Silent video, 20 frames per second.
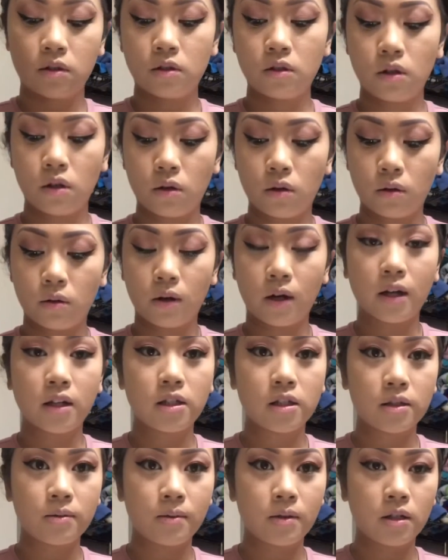so I
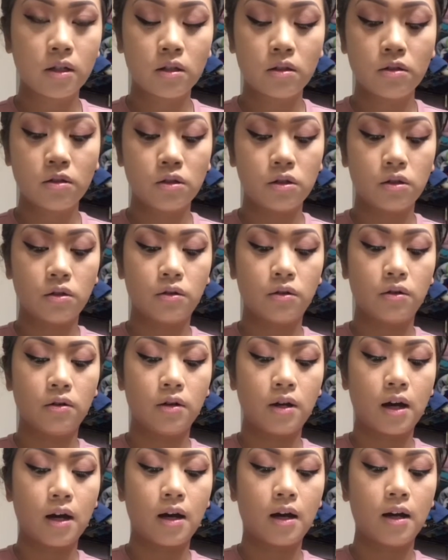just wanted to show you
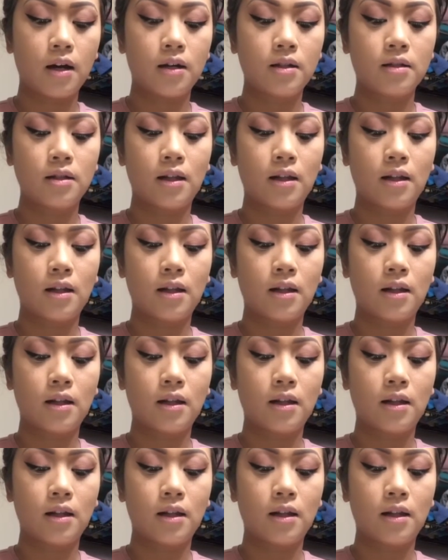guys